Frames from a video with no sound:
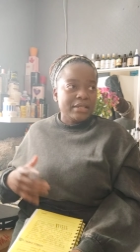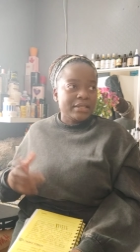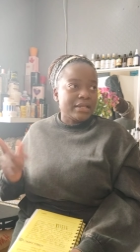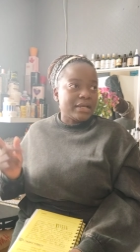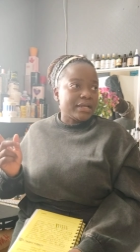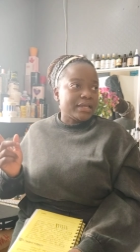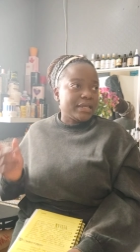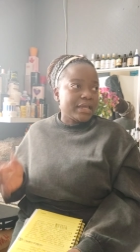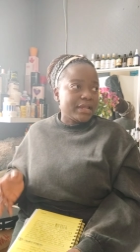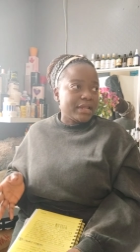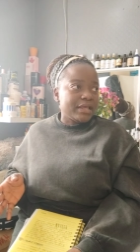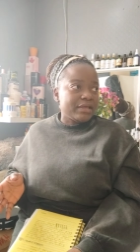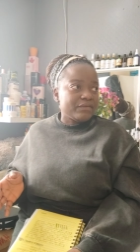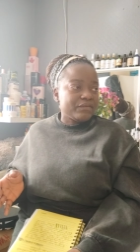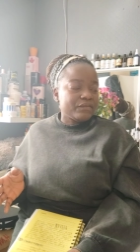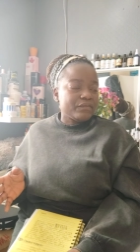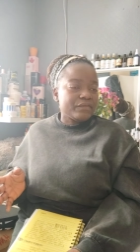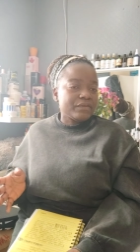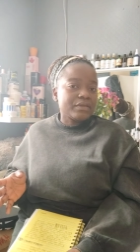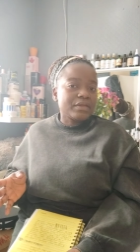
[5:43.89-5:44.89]
that
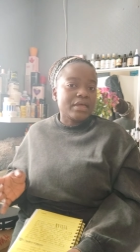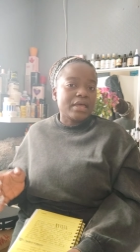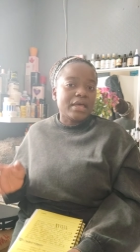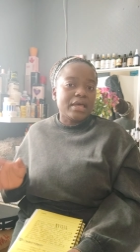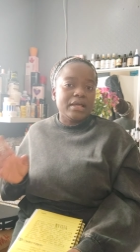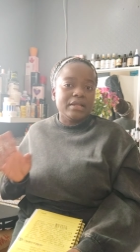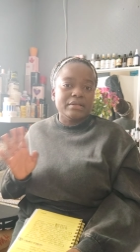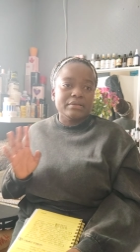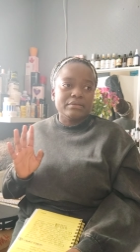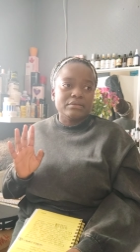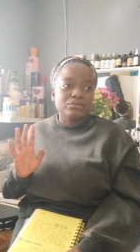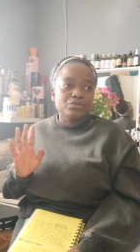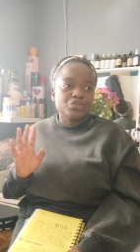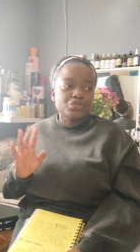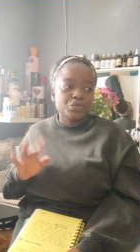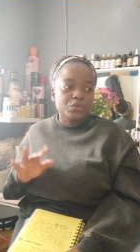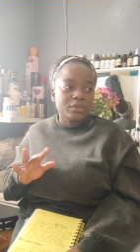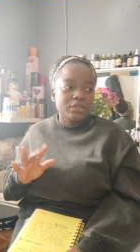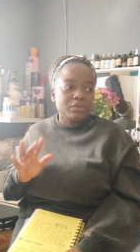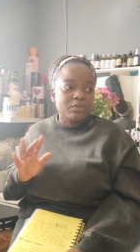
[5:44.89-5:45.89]
Kenneth and
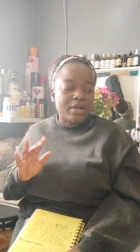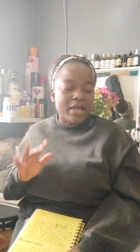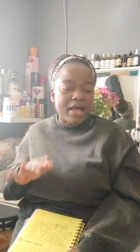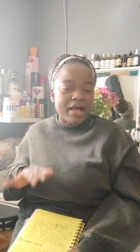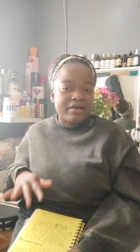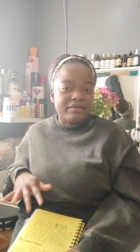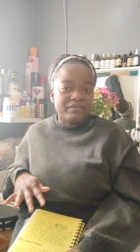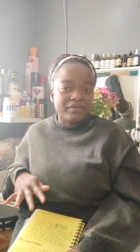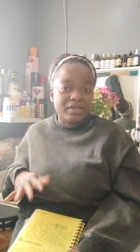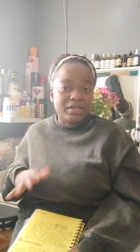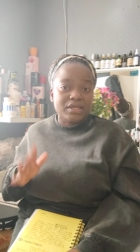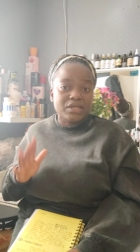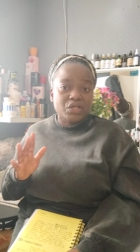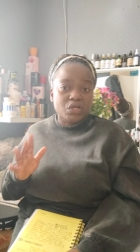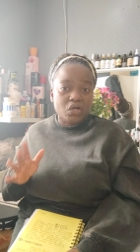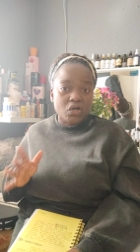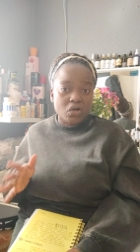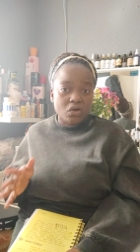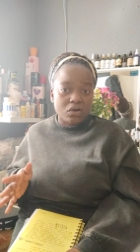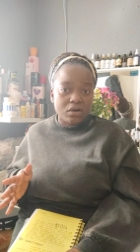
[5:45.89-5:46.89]
Shorty were having in
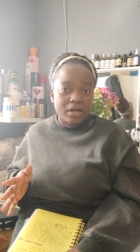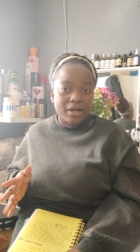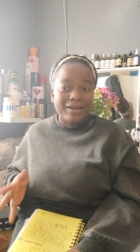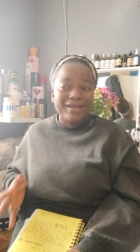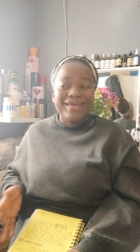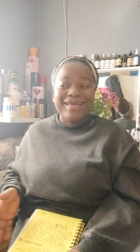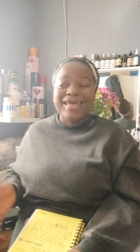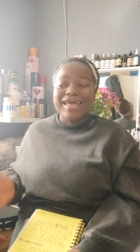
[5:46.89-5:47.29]
a car.